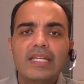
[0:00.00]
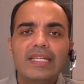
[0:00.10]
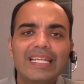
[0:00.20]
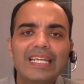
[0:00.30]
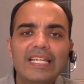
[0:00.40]

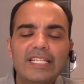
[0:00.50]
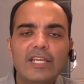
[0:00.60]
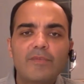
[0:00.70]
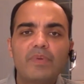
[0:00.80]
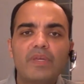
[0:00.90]
need
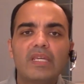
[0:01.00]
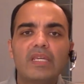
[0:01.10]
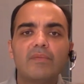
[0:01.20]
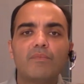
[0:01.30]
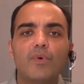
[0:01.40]
to
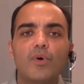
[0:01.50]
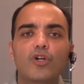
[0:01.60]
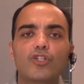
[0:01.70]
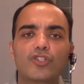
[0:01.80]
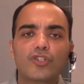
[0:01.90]
be
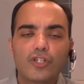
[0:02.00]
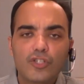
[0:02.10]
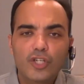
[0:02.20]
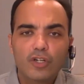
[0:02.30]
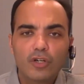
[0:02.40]
more
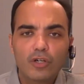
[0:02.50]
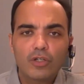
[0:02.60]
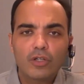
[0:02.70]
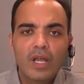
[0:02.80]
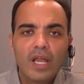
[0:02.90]

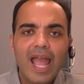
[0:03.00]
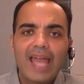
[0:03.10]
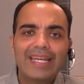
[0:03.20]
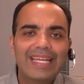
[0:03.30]
surgical, and it